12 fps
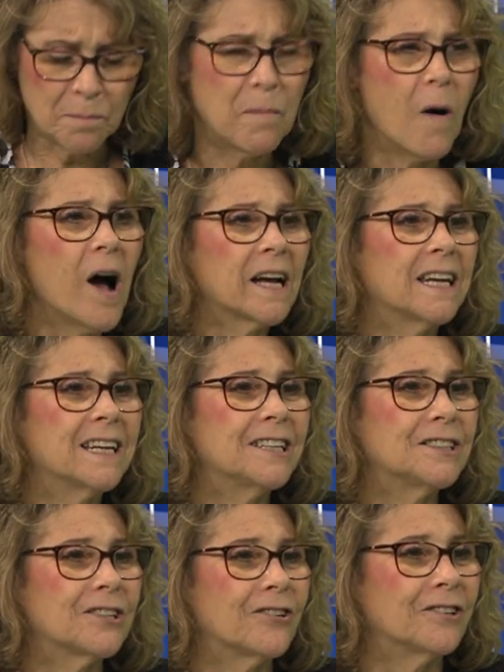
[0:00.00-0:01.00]
a parking
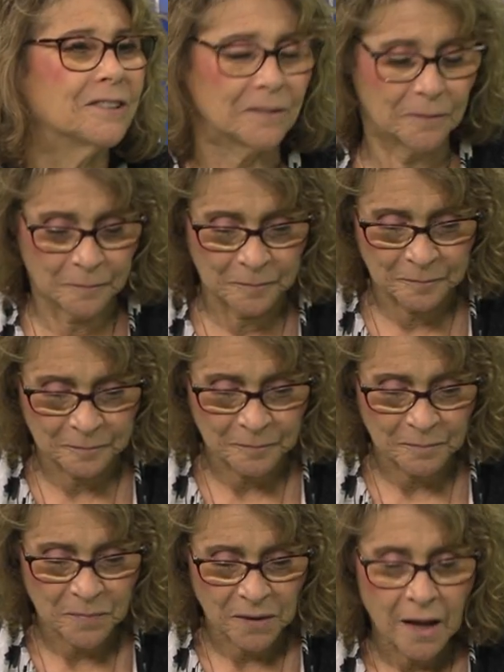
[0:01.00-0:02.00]
intern?
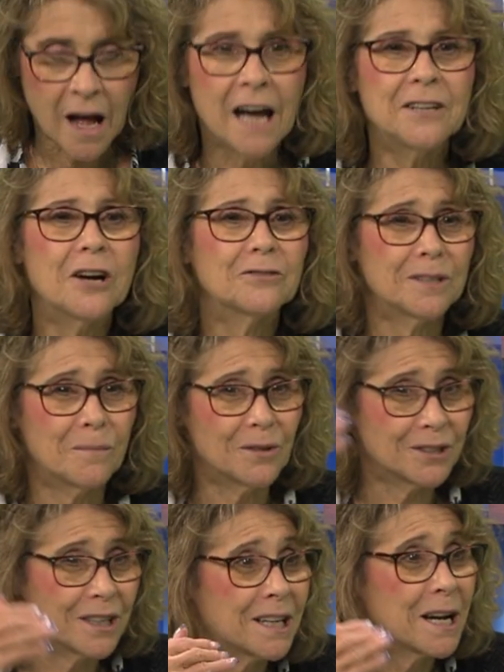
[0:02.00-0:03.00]
I know
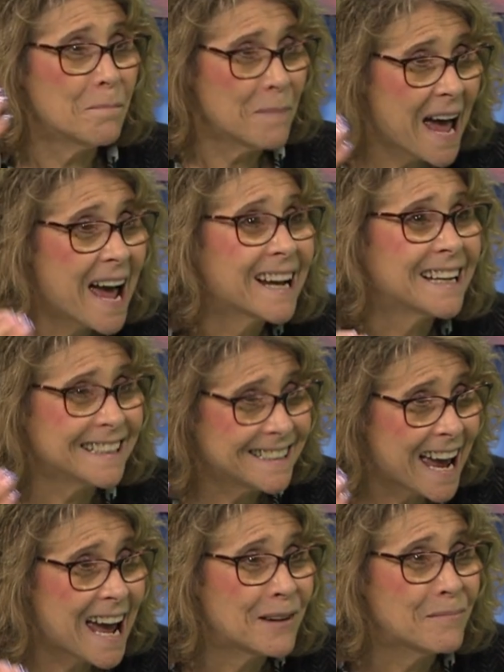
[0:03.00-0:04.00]
someone's going to come back and
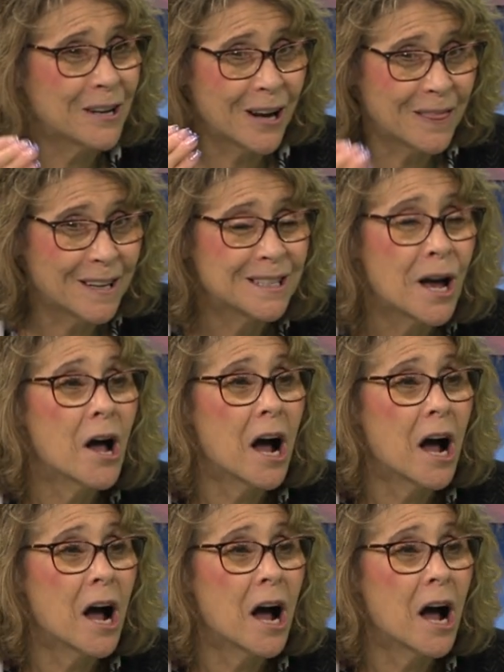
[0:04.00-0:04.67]
attack me on this.